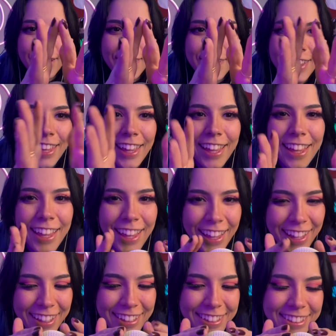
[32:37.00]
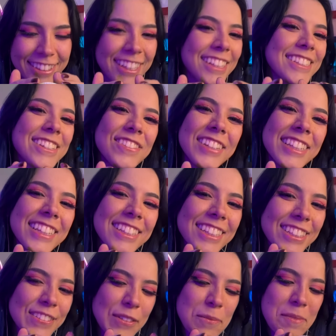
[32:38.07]
Okay, that's everything.
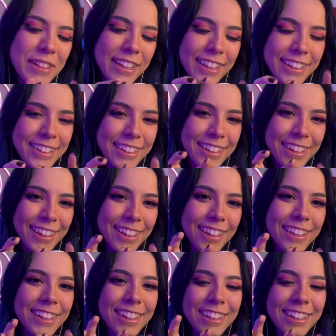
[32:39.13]
Thanks for playing.